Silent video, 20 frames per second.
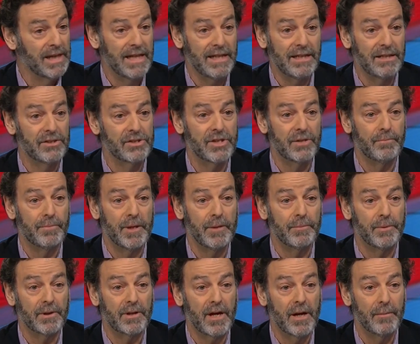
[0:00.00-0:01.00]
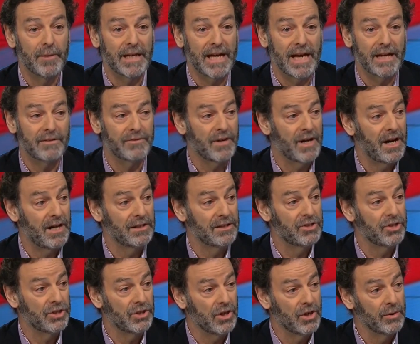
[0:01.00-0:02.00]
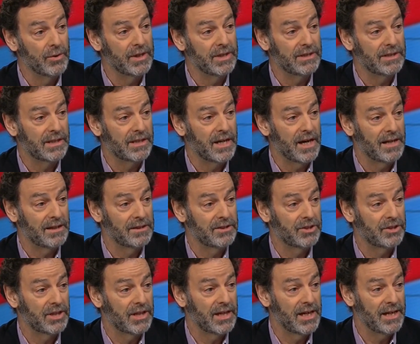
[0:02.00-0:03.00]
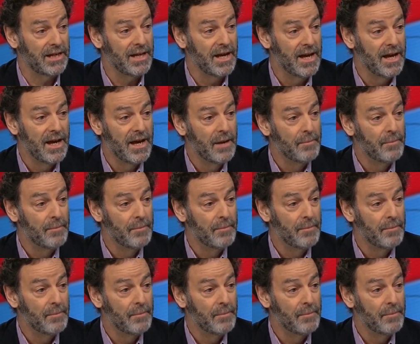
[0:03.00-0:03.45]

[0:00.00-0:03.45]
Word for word: millennials and people coming out of college and going into college today,